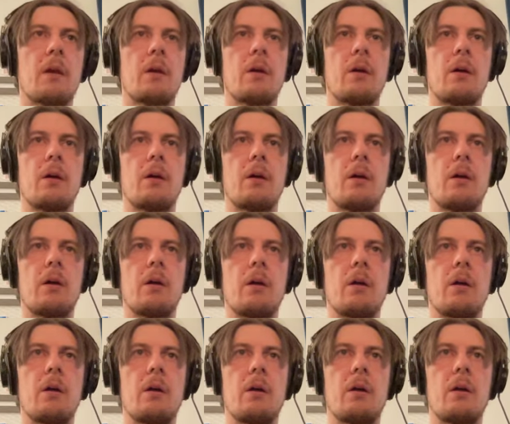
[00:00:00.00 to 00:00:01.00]
Oh yeah,
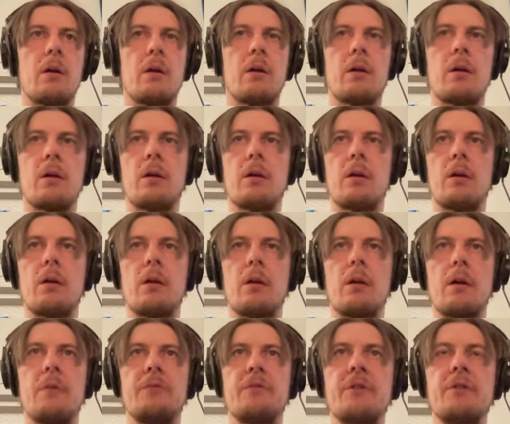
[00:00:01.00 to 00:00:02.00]
like um.
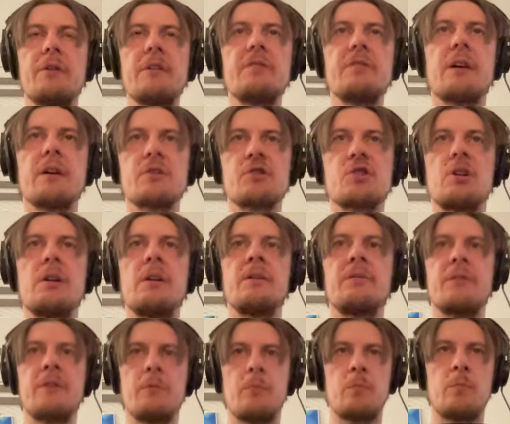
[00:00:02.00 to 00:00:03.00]
There is actually
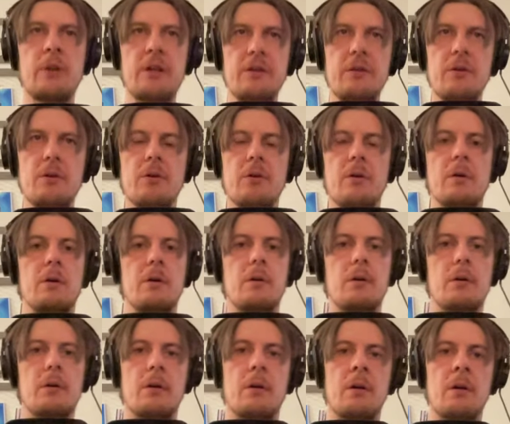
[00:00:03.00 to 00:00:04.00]
the video
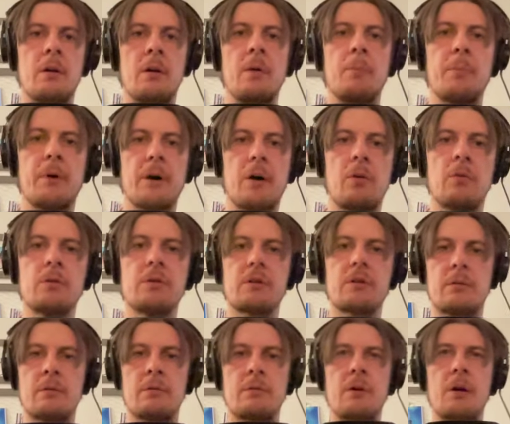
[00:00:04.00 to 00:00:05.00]
uh, about
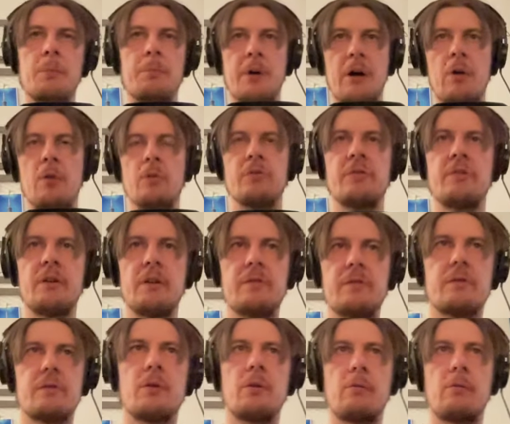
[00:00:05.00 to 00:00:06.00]
uh, about
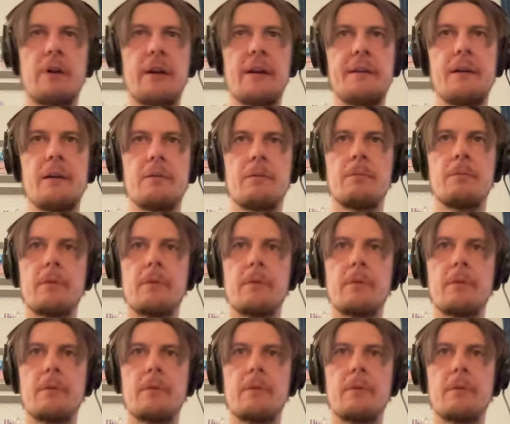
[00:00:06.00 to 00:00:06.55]
this already.